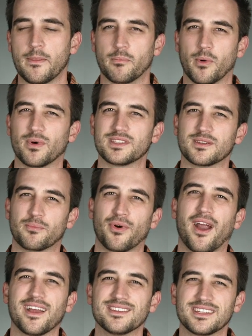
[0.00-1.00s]
But what's
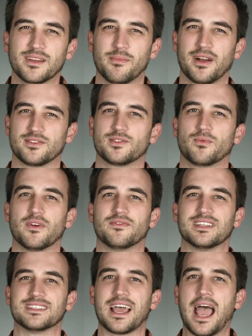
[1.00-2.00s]
surprising about Swift
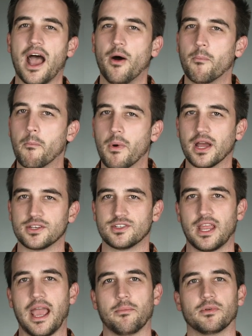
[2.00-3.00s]
is how much
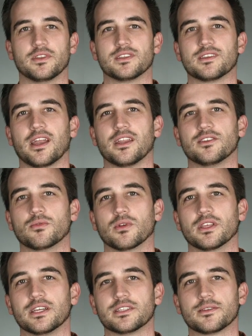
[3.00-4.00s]
Apple decided to
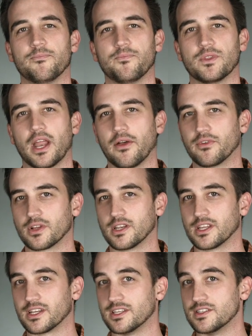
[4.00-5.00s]
release and how they're
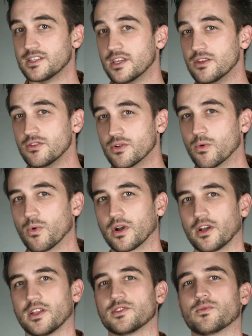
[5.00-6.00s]
going to continue to
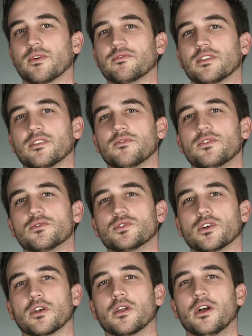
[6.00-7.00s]
work on Swift in the
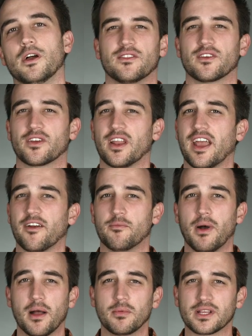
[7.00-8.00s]
future. They're going to have
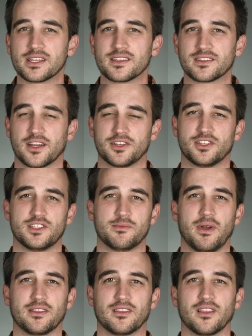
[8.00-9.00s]
public discussions
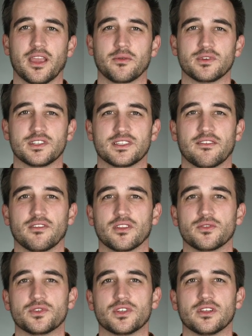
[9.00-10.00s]
about the language's
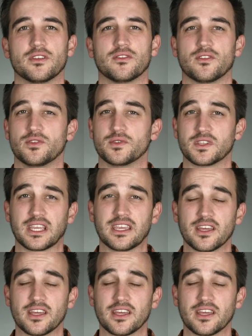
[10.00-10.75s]
evolution, they're using